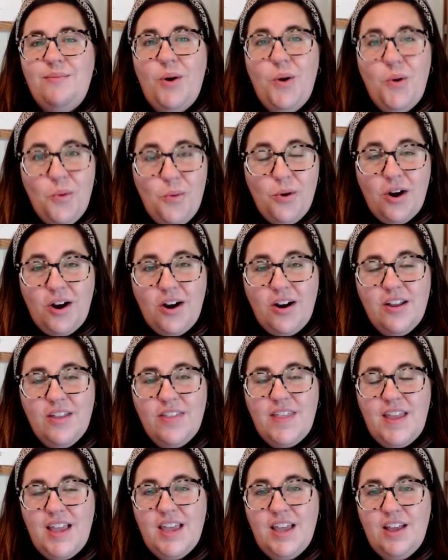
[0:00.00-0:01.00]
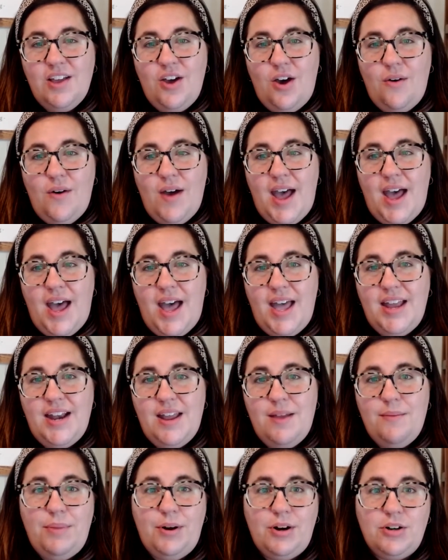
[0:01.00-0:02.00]
or they can go ahead
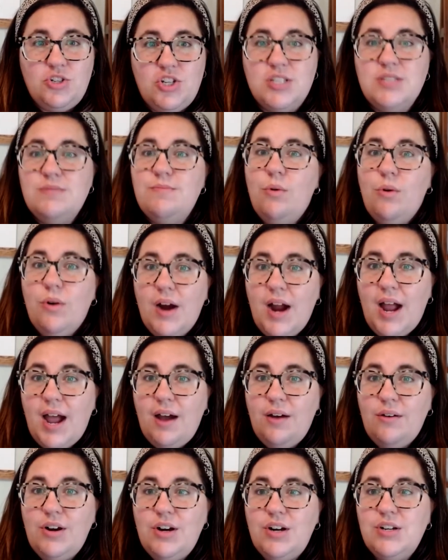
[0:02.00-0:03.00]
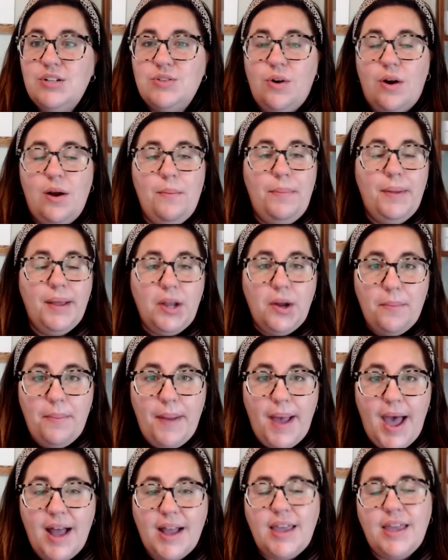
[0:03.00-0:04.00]
and purchase more hours or a bigger
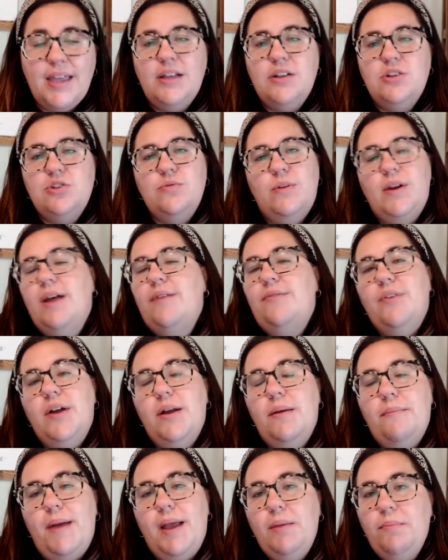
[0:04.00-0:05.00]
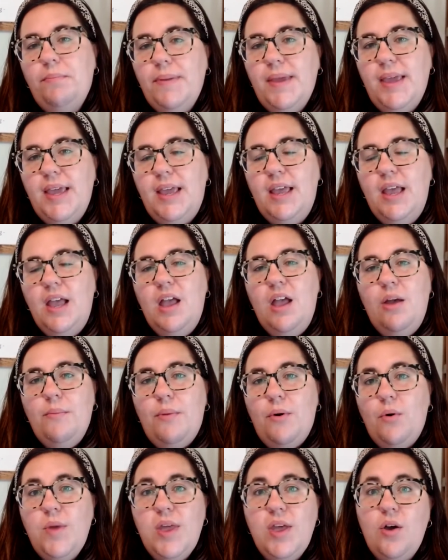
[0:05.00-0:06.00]
package, whatever it might be.
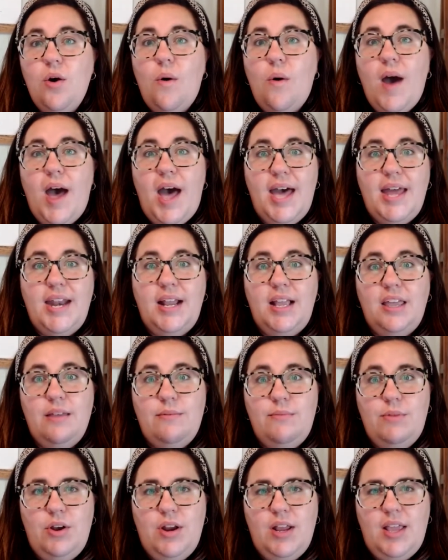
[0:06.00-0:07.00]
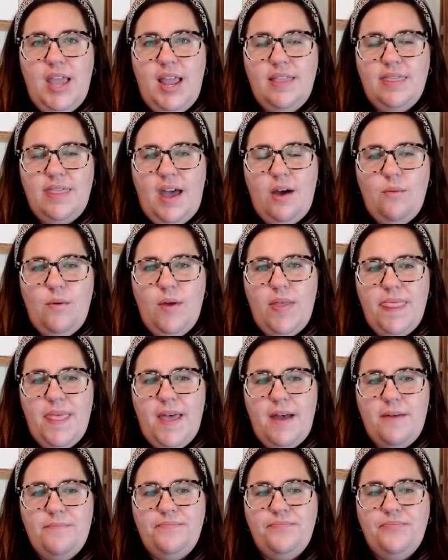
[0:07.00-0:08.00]
But we go ahead and communicate that with
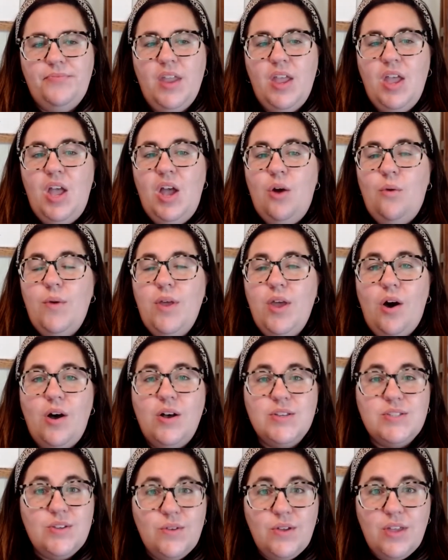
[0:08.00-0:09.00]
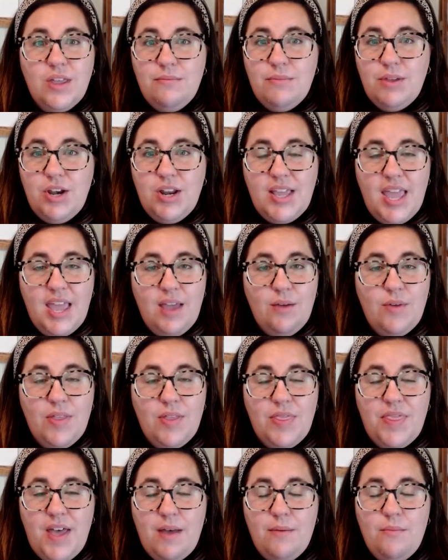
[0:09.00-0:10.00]
them. We also communicate
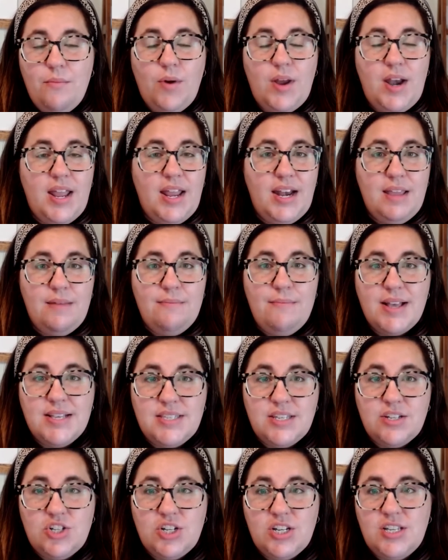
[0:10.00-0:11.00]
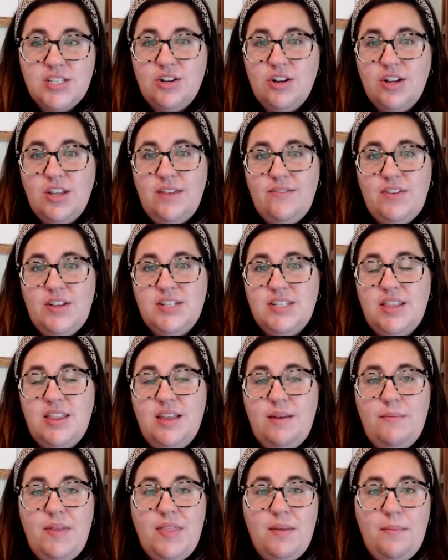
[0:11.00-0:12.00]
with them when any messages are given to
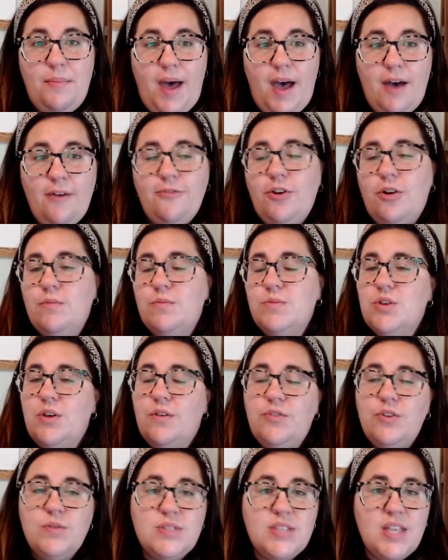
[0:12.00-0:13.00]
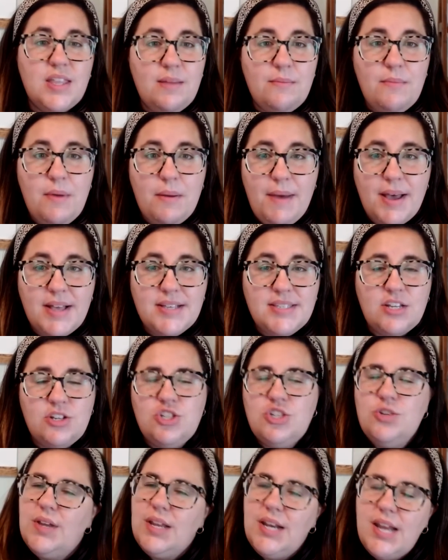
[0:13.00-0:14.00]
them in the platform. So if you send them a
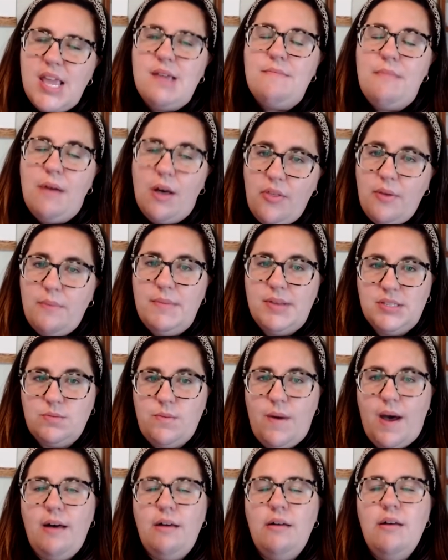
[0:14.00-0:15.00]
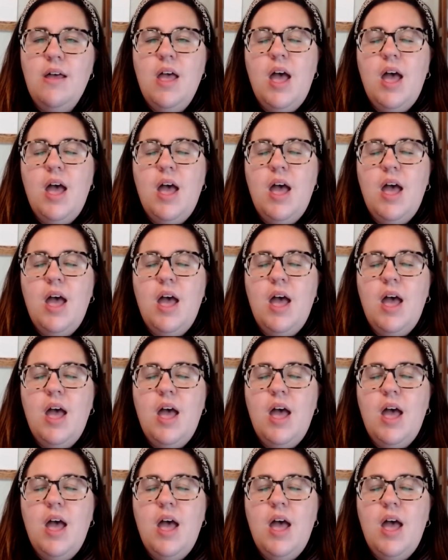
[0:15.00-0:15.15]
message, you can email them as well.